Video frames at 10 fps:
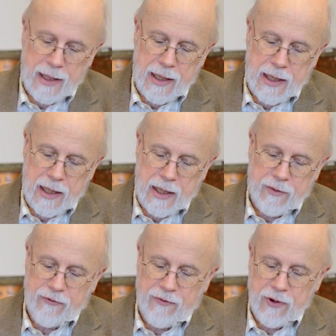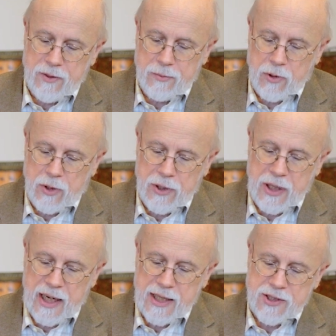And furthermore, you
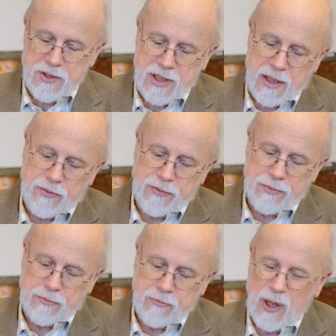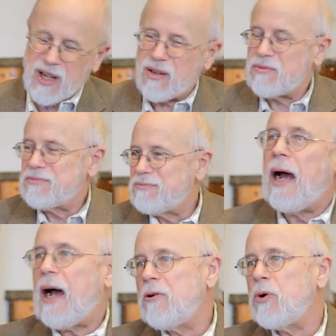can ask yourself, well,
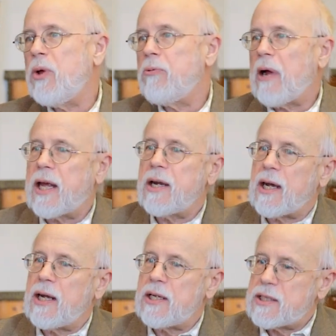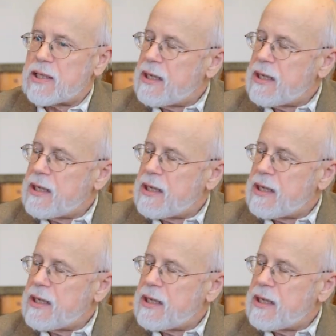how do we recognize